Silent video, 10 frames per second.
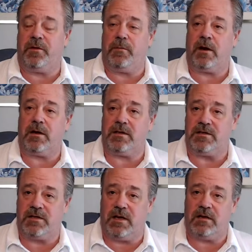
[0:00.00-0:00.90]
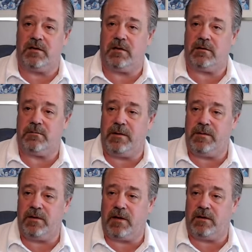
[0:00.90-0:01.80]
the markets did, maybe
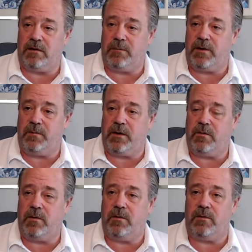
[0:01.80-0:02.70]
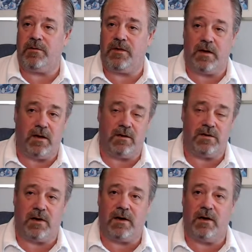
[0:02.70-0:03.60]
talk a little bit about what we were thinking and
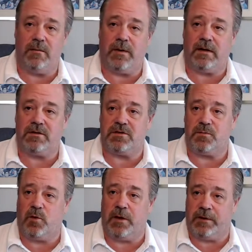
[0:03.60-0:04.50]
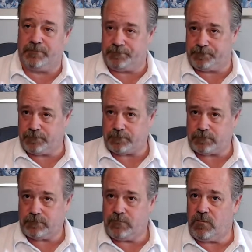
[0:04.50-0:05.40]
talking about this morning.
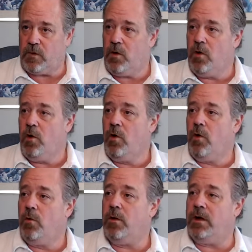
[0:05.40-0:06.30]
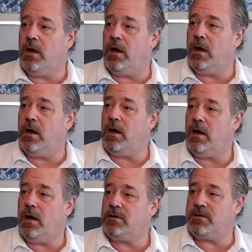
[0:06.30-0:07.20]
We uh,
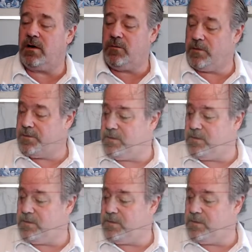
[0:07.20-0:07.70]
start with